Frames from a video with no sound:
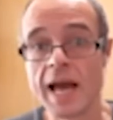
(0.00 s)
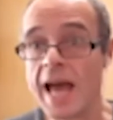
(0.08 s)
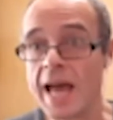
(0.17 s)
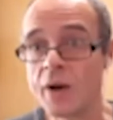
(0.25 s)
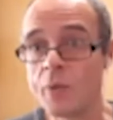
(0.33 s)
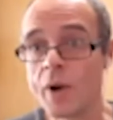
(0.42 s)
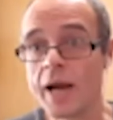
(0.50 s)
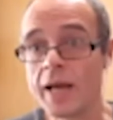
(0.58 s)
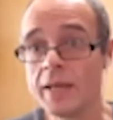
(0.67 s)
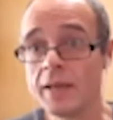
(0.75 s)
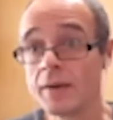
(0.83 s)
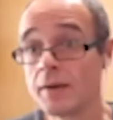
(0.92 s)

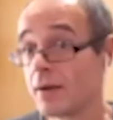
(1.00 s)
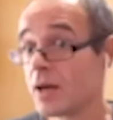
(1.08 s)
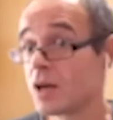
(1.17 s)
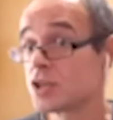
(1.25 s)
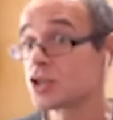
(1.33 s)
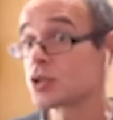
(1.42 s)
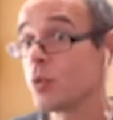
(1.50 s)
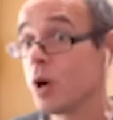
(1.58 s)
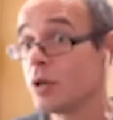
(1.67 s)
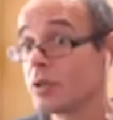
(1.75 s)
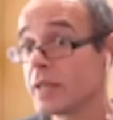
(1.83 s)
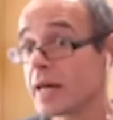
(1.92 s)
airway,
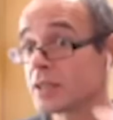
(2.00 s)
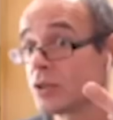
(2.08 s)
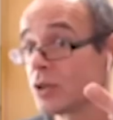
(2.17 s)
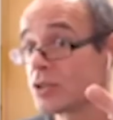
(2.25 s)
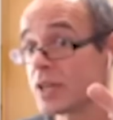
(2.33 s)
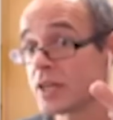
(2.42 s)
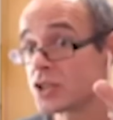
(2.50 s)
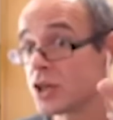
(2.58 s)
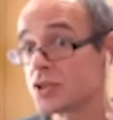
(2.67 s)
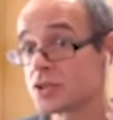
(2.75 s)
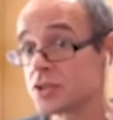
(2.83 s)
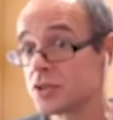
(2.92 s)
swollen adenoids, and
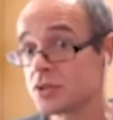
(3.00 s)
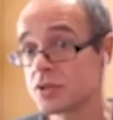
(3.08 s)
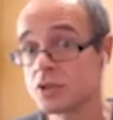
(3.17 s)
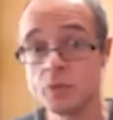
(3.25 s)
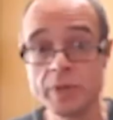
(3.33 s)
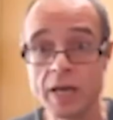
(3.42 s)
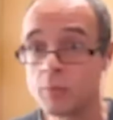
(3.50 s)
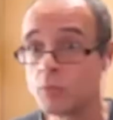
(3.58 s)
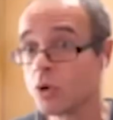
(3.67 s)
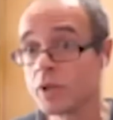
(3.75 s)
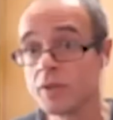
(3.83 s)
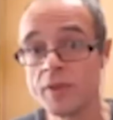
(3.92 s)
tonsils. You can get them
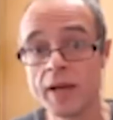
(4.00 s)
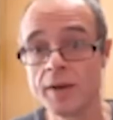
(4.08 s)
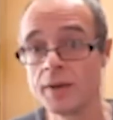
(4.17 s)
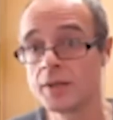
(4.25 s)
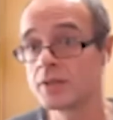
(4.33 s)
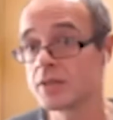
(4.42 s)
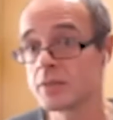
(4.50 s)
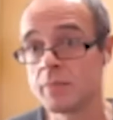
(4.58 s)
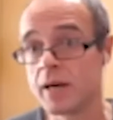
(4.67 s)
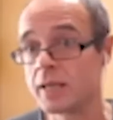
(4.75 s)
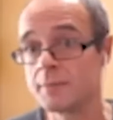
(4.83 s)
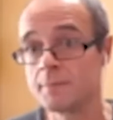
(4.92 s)
all in there. Doesn't
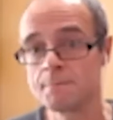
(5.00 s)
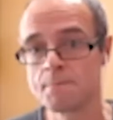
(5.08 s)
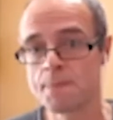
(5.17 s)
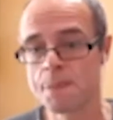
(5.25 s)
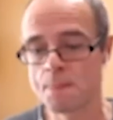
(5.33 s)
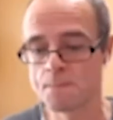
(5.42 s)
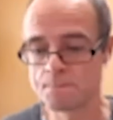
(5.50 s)
matter. Yep.